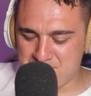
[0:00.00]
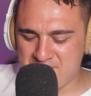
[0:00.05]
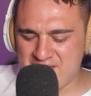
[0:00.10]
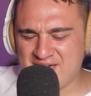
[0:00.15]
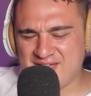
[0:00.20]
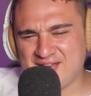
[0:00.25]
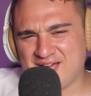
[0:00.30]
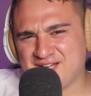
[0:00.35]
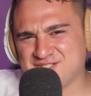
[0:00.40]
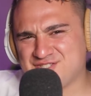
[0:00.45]

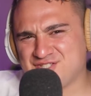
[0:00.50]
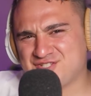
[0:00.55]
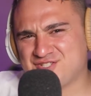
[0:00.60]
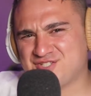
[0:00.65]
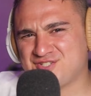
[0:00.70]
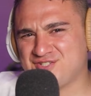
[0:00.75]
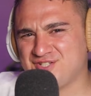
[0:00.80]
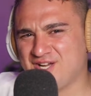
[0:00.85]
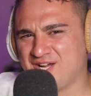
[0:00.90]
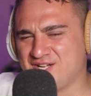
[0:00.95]
Man, I
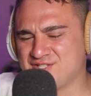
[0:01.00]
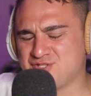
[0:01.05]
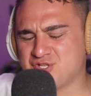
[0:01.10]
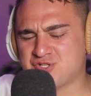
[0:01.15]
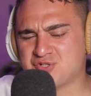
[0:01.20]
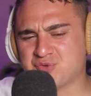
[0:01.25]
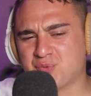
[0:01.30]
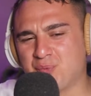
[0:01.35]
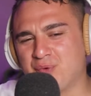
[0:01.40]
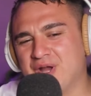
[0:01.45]

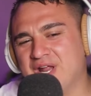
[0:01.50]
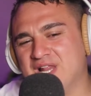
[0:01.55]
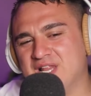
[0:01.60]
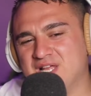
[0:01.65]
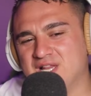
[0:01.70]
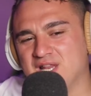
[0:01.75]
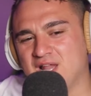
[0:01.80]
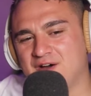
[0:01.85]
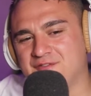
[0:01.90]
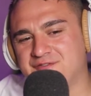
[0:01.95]
just
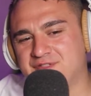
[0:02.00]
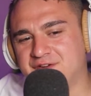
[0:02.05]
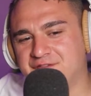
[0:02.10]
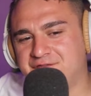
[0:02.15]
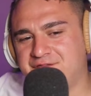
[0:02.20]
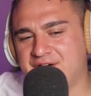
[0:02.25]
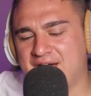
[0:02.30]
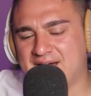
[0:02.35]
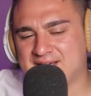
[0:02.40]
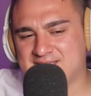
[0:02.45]
really love the
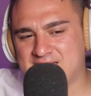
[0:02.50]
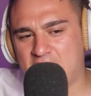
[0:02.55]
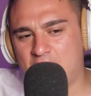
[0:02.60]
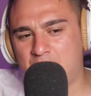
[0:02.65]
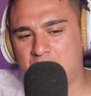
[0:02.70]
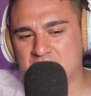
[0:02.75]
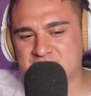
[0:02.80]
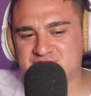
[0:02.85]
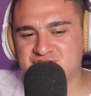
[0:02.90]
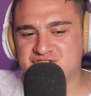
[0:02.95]
fact
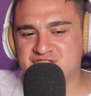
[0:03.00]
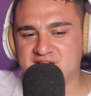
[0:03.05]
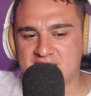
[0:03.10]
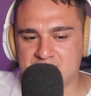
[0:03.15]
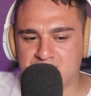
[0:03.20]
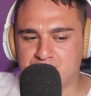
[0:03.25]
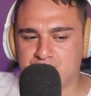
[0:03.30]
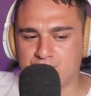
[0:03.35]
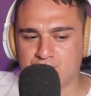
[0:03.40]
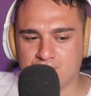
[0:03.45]
how much
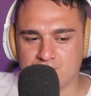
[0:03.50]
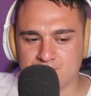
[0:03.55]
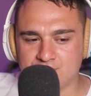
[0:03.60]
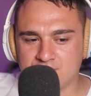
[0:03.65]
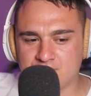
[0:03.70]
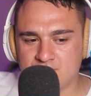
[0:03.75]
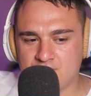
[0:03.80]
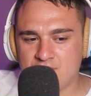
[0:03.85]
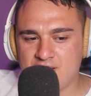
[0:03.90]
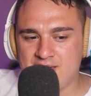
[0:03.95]
they put
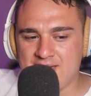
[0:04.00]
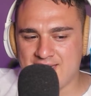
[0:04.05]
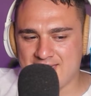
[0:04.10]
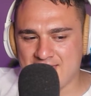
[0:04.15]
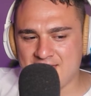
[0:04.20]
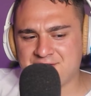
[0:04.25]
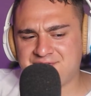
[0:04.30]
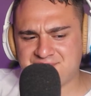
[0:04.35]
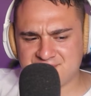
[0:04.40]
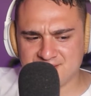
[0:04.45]

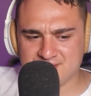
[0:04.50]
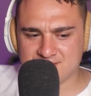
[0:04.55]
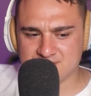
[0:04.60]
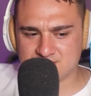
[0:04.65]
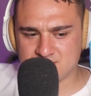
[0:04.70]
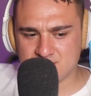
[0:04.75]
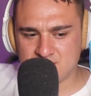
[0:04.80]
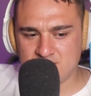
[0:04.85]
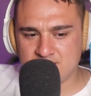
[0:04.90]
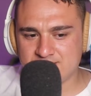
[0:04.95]
effort
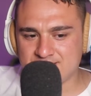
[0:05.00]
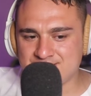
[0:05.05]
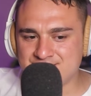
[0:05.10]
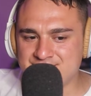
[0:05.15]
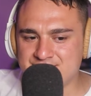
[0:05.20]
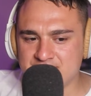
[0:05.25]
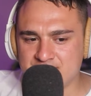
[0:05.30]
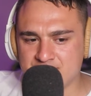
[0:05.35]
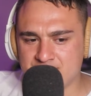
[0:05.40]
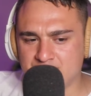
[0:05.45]

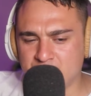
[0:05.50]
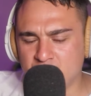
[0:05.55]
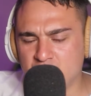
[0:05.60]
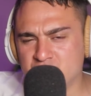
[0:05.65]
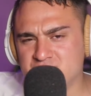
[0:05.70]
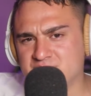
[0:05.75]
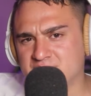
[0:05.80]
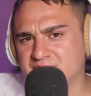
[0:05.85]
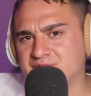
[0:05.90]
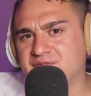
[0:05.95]
in their
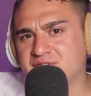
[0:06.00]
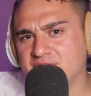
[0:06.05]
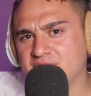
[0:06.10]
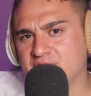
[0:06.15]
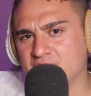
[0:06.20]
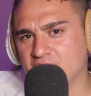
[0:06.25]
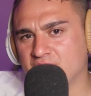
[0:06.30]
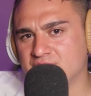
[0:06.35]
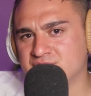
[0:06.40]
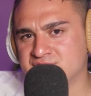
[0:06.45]
music
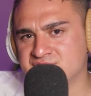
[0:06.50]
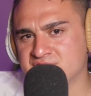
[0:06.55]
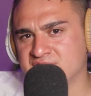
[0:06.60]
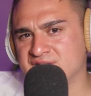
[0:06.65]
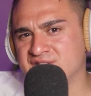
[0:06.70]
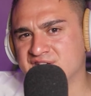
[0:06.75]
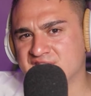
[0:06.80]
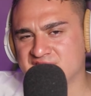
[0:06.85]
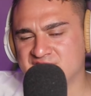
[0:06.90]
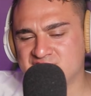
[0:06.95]
videos,
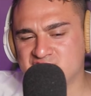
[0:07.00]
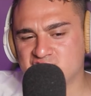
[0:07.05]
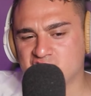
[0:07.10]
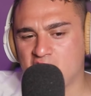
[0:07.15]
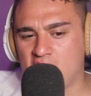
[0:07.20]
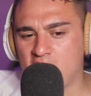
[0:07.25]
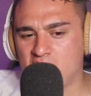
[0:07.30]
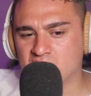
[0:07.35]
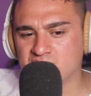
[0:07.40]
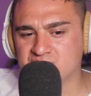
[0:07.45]
in their
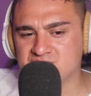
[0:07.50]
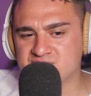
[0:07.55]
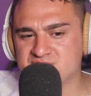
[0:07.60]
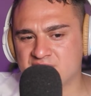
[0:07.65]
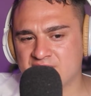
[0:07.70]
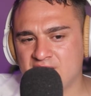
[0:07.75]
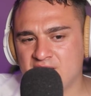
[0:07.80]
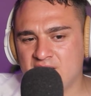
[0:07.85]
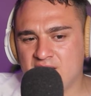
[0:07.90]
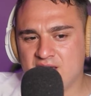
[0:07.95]

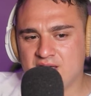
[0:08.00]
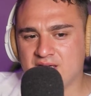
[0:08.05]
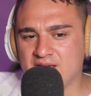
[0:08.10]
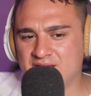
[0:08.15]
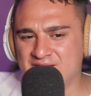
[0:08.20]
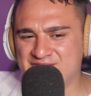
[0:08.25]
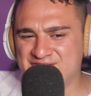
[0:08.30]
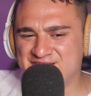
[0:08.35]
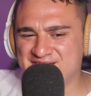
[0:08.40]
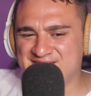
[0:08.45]
songs,
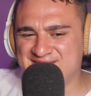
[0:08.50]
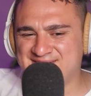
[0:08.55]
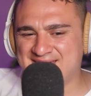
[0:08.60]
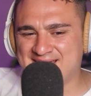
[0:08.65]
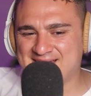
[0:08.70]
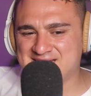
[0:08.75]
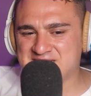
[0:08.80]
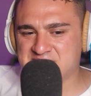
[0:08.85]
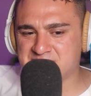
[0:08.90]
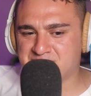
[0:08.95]
in their
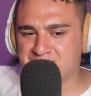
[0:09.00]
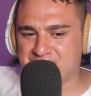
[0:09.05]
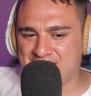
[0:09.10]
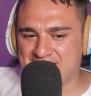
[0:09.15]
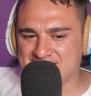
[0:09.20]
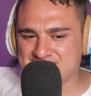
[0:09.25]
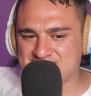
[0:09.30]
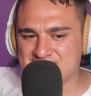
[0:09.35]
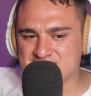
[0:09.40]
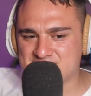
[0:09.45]
dance
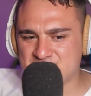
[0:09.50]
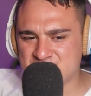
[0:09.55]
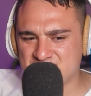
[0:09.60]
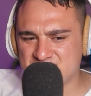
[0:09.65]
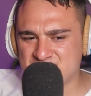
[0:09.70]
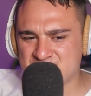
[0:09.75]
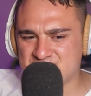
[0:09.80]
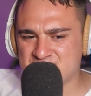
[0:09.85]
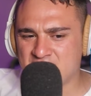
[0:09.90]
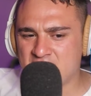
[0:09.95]

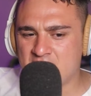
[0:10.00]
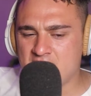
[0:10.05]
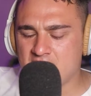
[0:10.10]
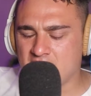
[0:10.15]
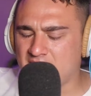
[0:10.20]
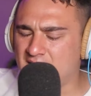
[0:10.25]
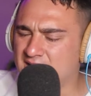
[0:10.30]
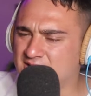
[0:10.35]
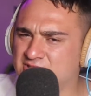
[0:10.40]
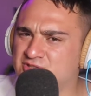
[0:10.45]
practices.
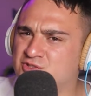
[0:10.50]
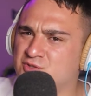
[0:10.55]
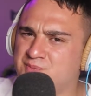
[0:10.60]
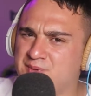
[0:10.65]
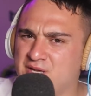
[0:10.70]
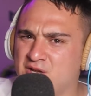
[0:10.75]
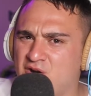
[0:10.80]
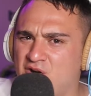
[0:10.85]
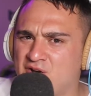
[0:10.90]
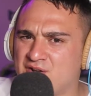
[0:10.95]
Like, to
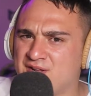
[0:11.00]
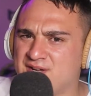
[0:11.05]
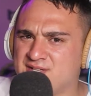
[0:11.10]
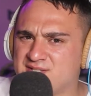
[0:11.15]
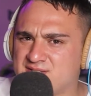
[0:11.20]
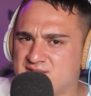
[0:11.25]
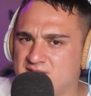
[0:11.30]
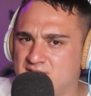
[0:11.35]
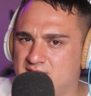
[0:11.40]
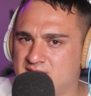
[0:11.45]
be
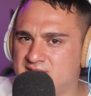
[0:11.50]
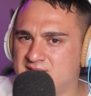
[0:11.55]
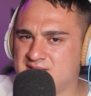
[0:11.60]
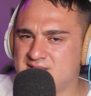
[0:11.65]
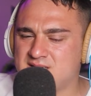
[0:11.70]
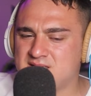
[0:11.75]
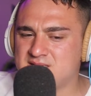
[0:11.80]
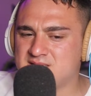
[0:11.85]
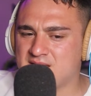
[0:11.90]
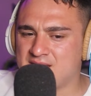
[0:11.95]
honest,
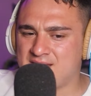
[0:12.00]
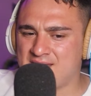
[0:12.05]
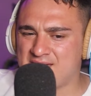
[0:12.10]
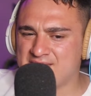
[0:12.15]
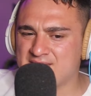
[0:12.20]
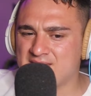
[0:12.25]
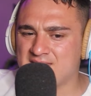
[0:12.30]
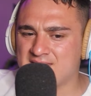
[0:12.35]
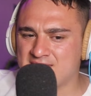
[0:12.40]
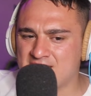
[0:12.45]
this is
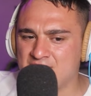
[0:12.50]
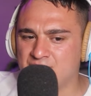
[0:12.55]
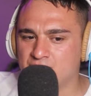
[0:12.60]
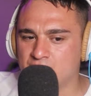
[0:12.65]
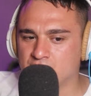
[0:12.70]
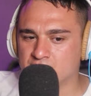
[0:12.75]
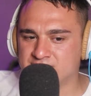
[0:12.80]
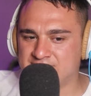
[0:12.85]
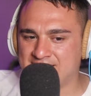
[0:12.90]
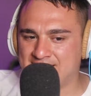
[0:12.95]
another
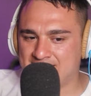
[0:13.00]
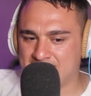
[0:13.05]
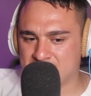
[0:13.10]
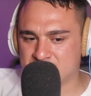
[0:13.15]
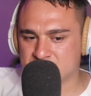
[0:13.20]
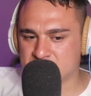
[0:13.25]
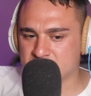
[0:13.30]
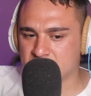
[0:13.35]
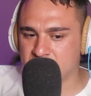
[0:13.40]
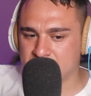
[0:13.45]
level dance.